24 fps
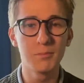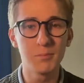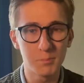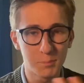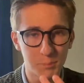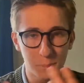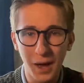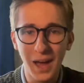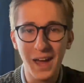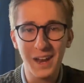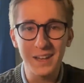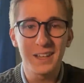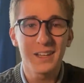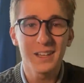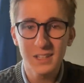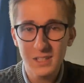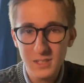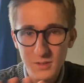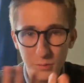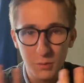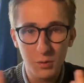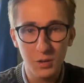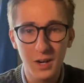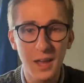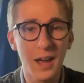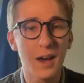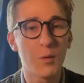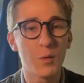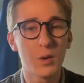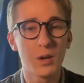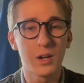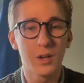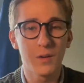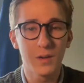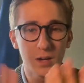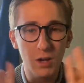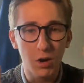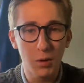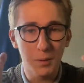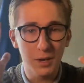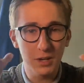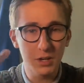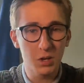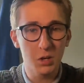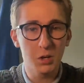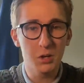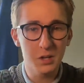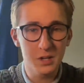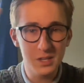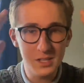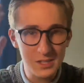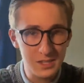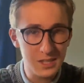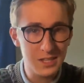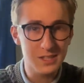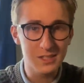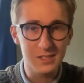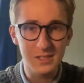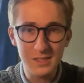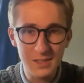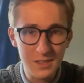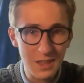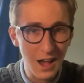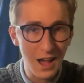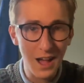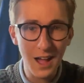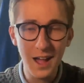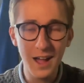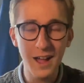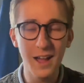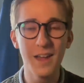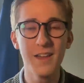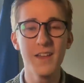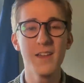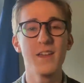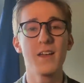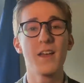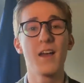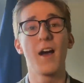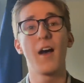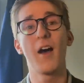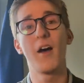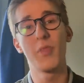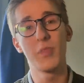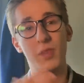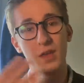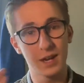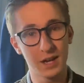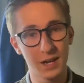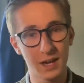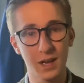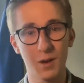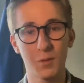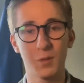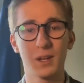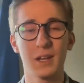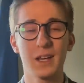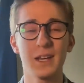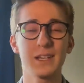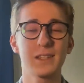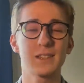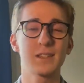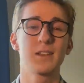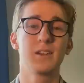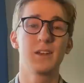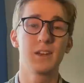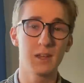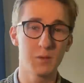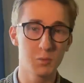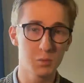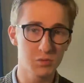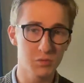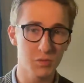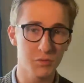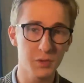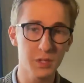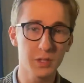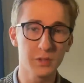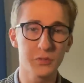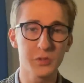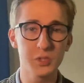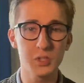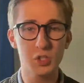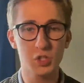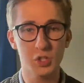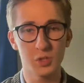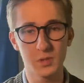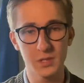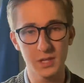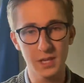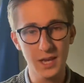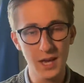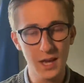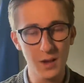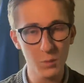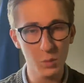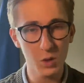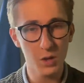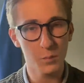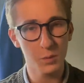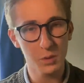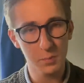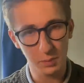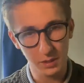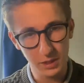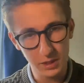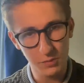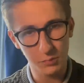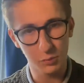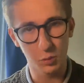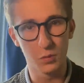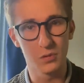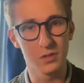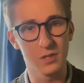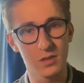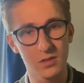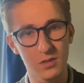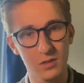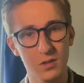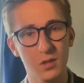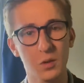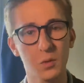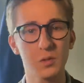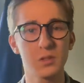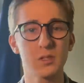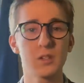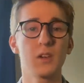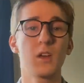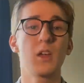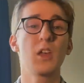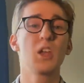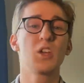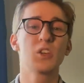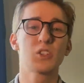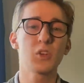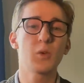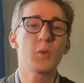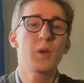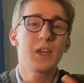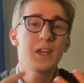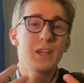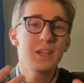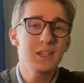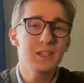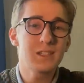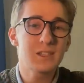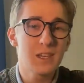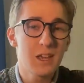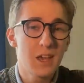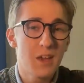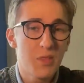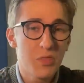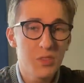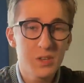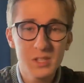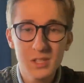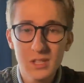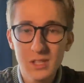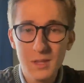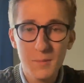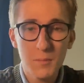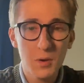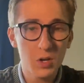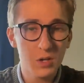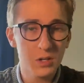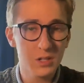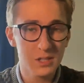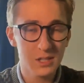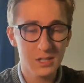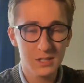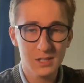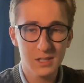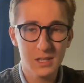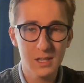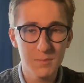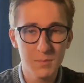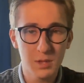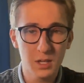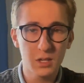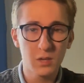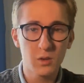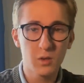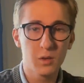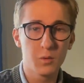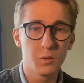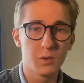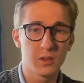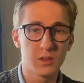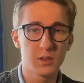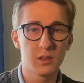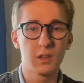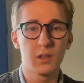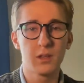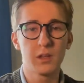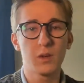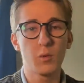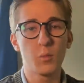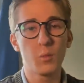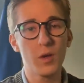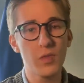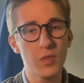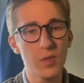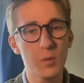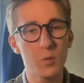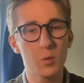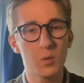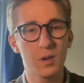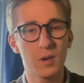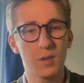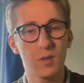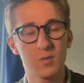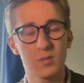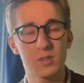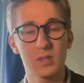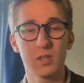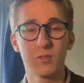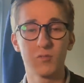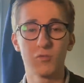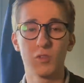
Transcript: panicked for an hour going, oh my god, is this star? Uh, and then an hour later it was revealed that Ncuti Gatwa would play the 14th Doctor. So it is this is the marketing scheme they're going with. Like when they were announcing